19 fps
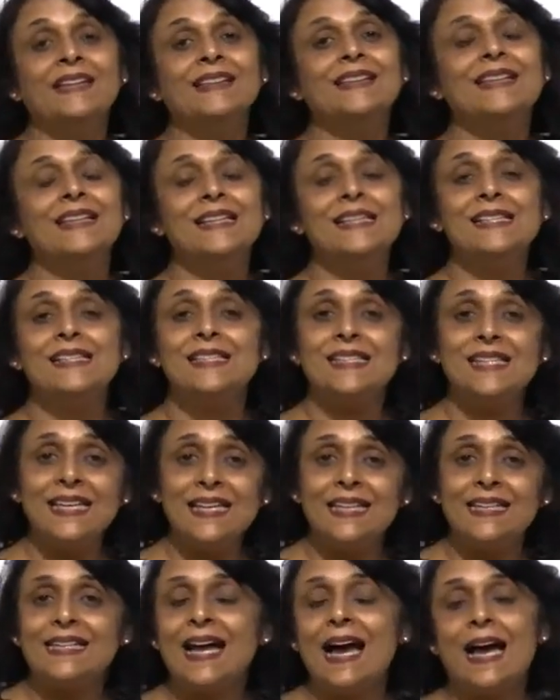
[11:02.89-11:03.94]
These
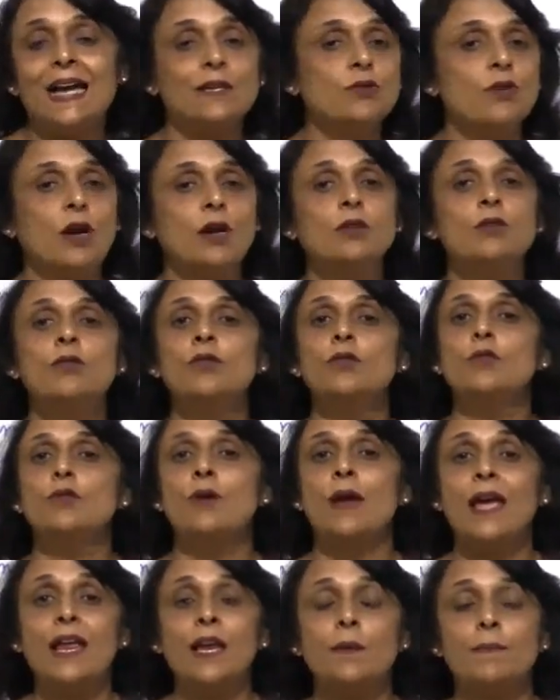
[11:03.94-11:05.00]
teeth are not going to
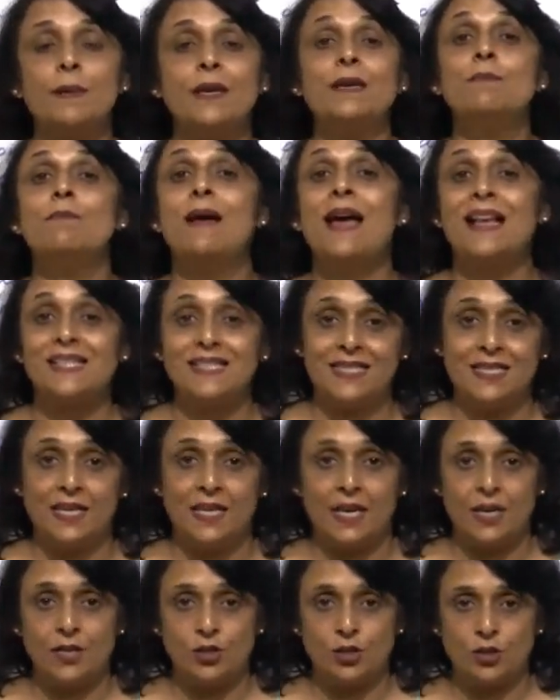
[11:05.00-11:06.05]
help in
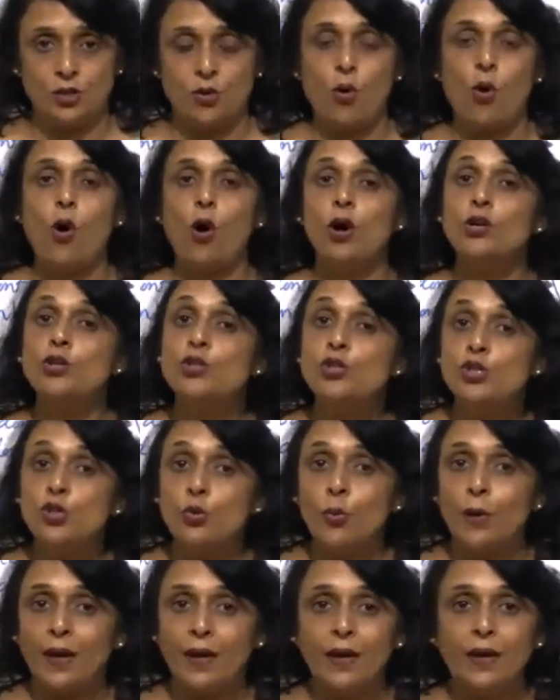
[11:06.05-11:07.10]
mastication or
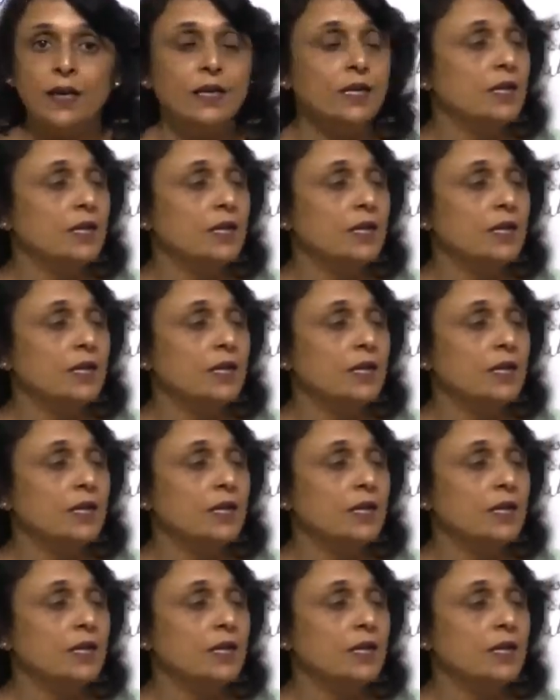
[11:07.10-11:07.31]
chewing.